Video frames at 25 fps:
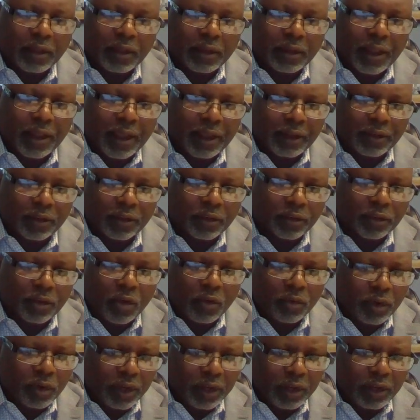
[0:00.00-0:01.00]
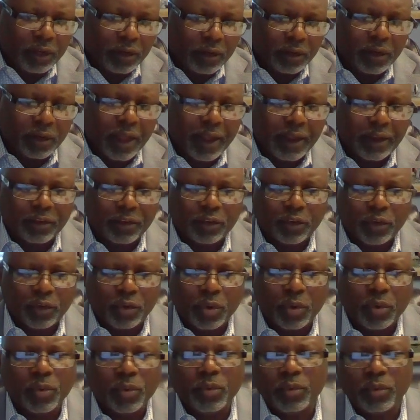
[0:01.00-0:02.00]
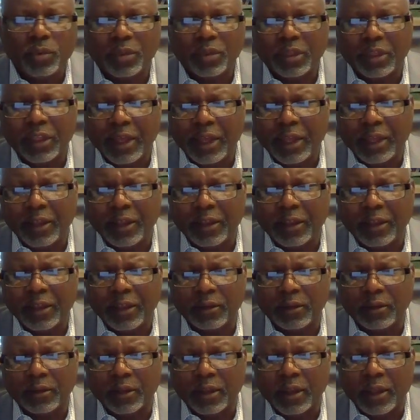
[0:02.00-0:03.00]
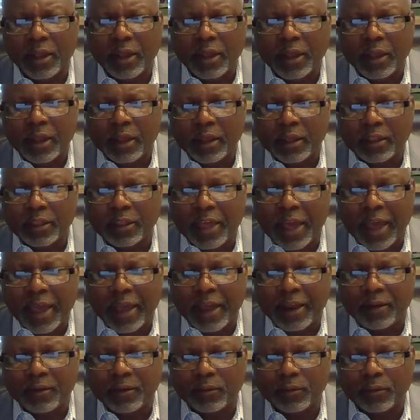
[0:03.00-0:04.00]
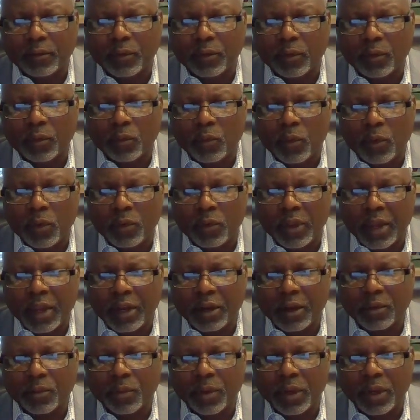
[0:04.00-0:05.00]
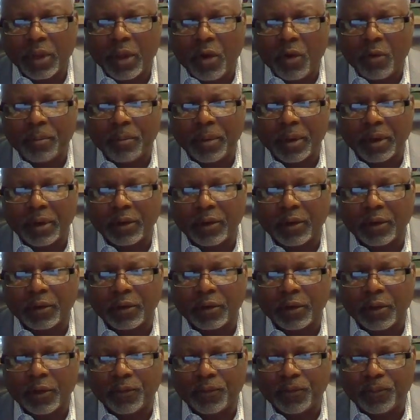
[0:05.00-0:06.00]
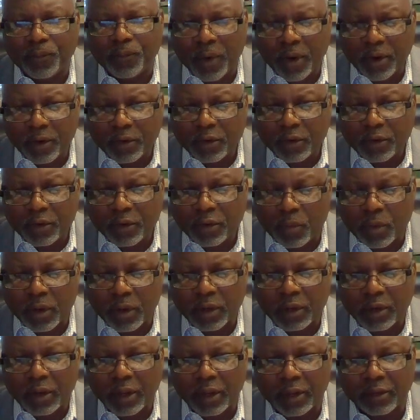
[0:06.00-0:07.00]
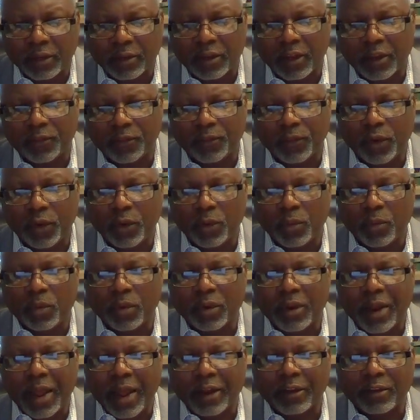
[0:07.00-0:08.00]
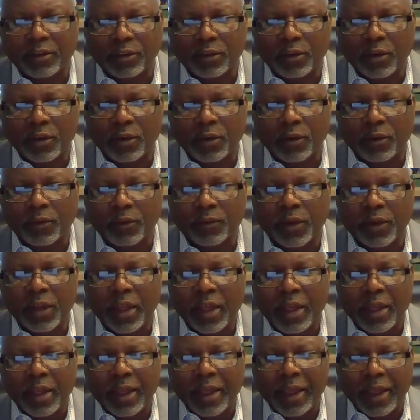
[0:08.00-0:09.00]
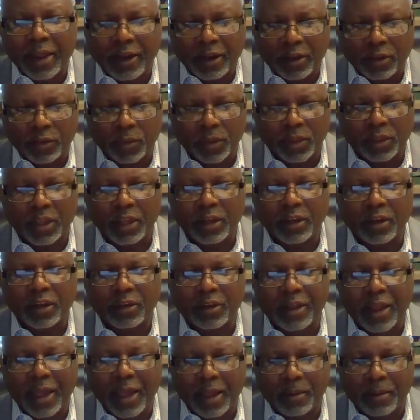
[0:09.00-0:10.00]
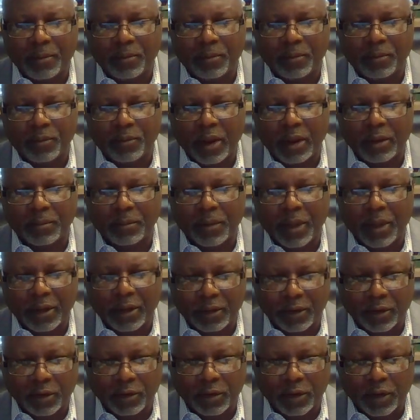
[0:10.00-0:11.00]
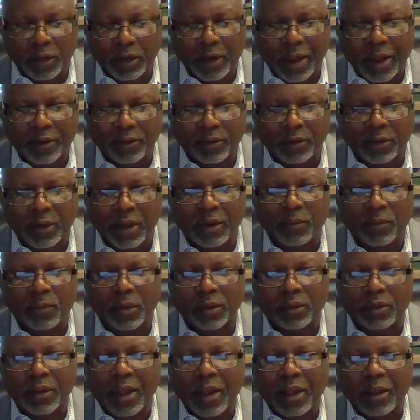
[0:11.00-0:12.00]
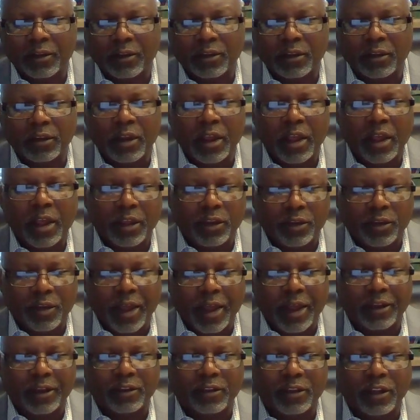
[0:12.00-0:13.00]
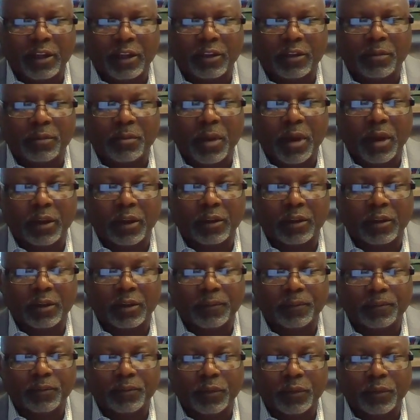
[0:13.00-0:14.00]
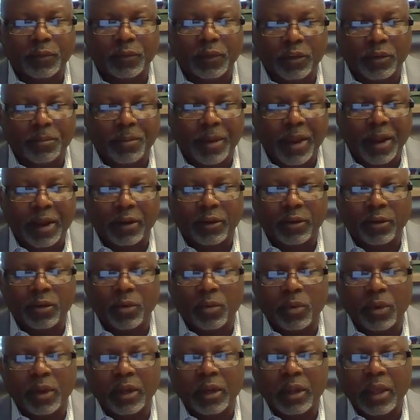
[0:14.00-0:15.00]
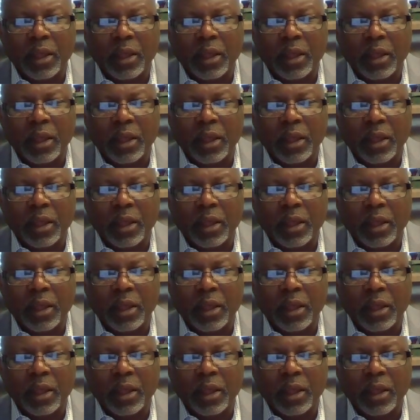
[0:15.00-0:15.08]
like there's only like two things that we'll get it reopened. The first one is if you were not served and it's within the time frame. Like in our state of Wisconsin, you got 6 months and you better do it.